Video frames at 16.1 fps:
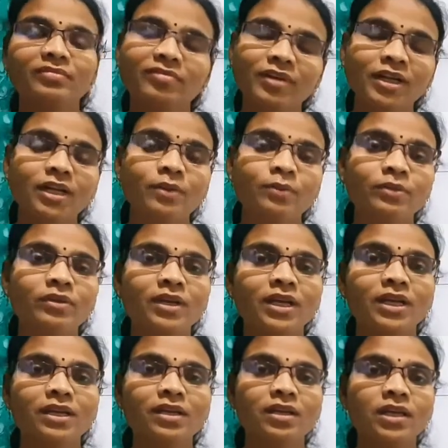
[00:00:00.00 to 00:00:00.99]
Welcome to
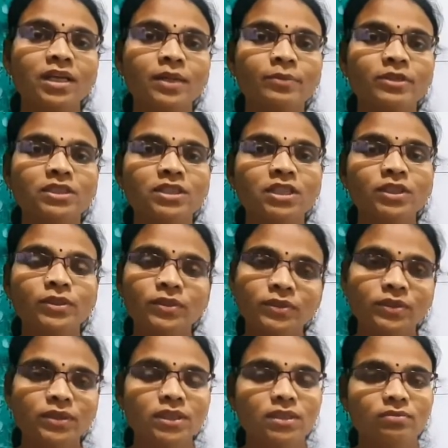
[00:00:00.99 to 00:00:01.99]
Electron Chemistry
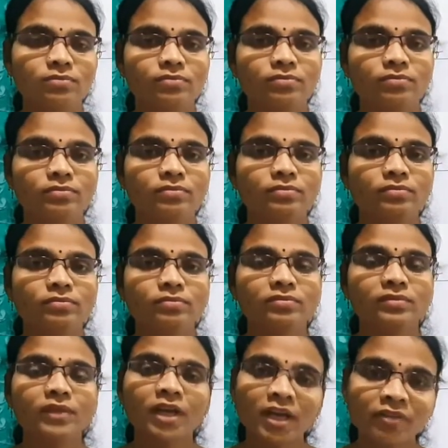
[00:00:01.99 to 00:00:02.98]
tutorial.
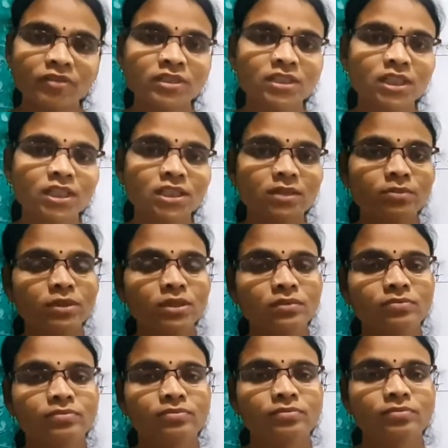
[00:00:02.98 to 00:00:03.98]
I am Vijayalaxmi.
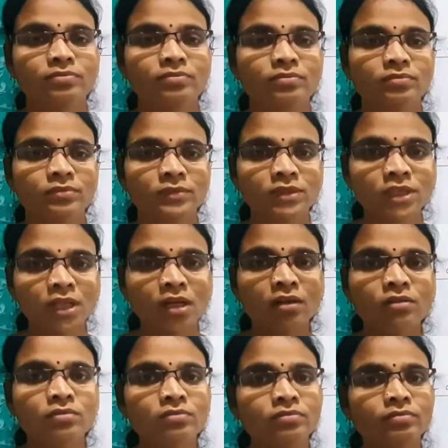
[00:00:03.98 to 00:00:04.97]

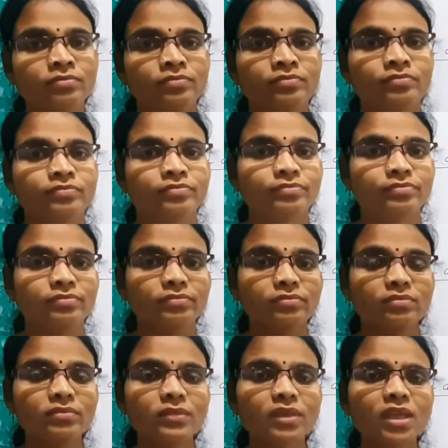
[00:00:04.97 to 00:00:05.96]
Now,
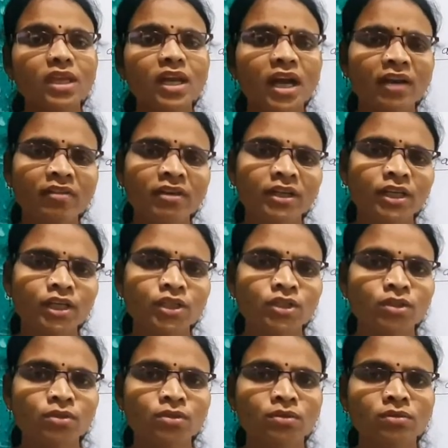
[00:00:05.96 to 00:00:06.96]
I will teach
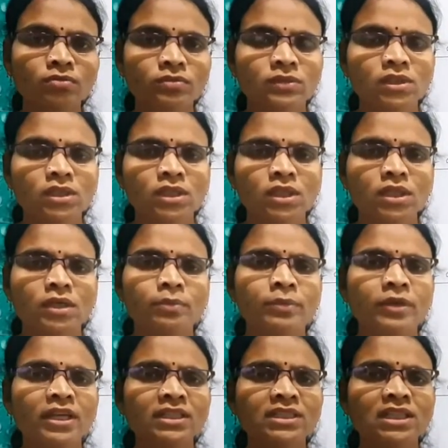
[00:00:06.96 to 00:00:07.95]
you
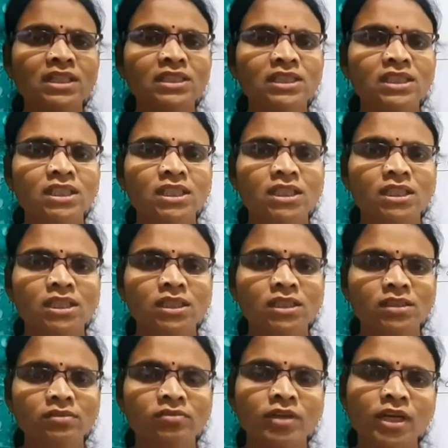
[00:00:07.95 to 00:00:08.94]
based on the
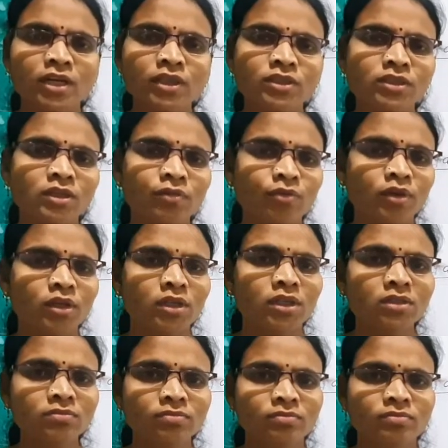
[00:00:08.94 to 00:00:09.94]
values of
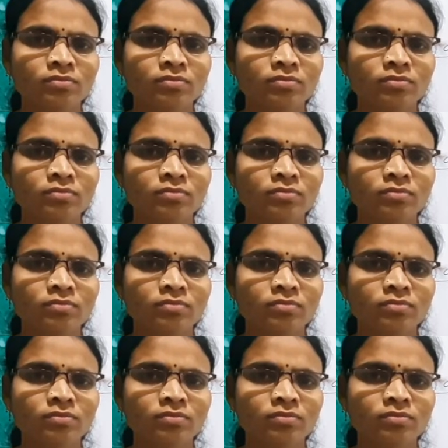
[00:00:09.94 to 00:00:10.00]
order.